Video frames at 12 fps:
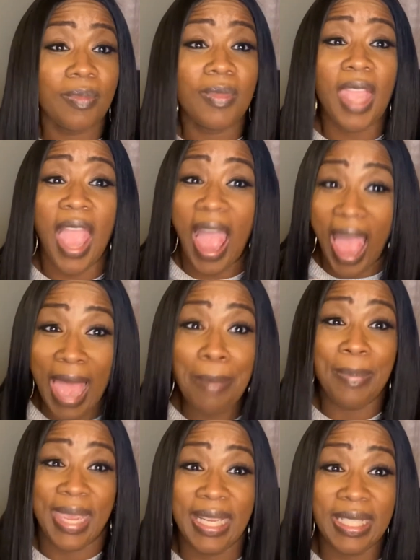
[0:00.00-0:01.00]
I
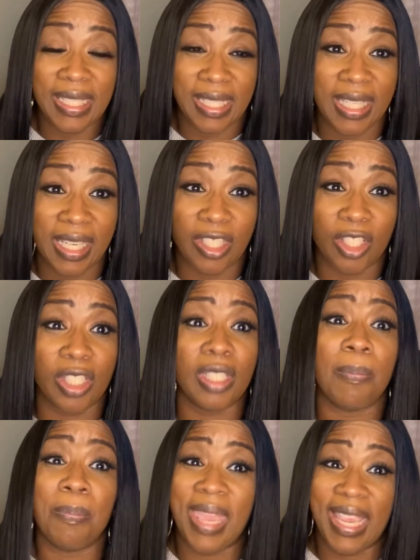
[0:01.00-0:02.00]
make decisions
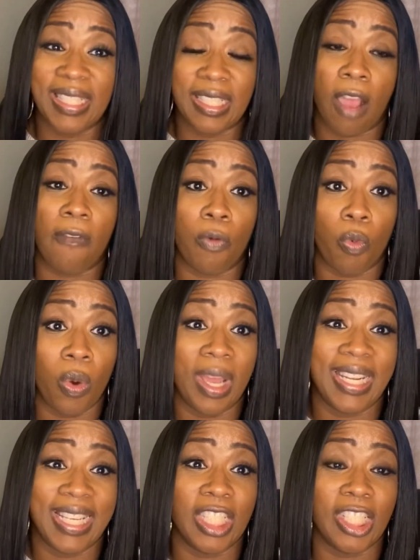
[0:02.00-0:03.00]
based off of what
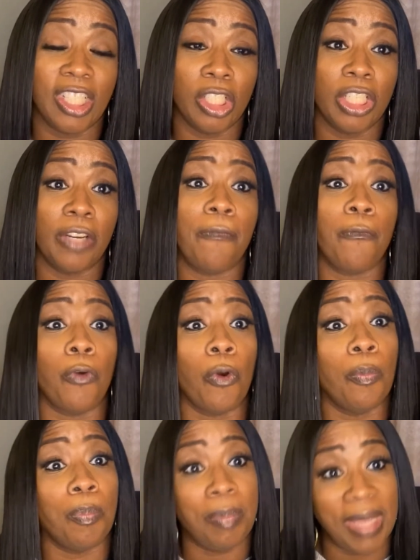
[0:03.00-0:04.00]
is good for
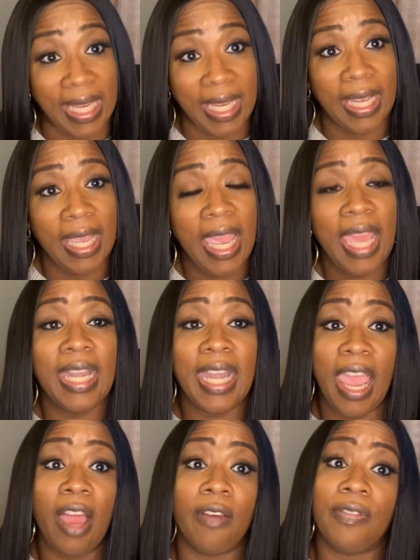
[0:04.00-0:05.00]
me.
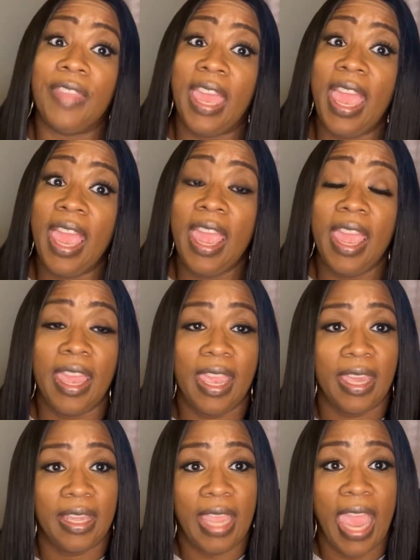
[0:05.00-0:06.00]
Now, that
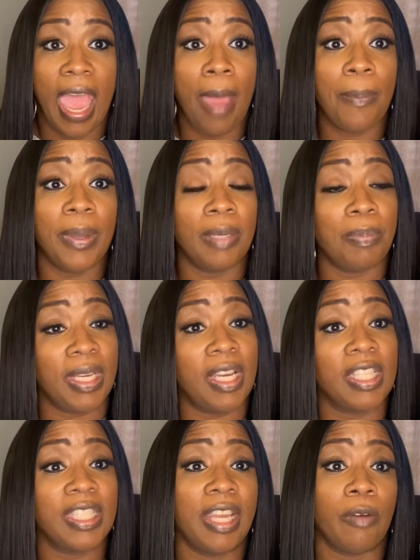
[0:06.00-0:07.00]
happened because
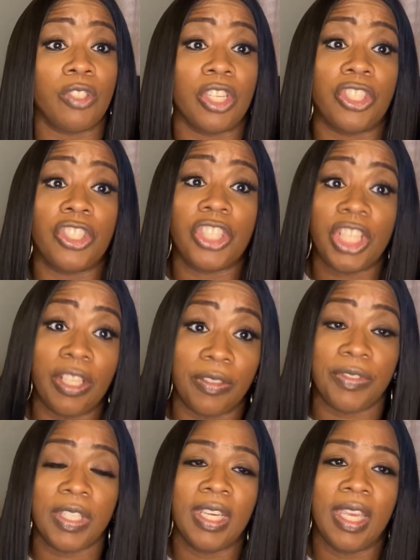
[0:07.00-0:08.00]
there was a
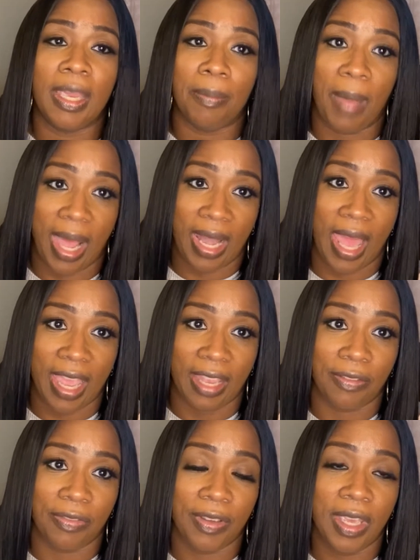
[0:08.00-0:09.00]
shift in my life.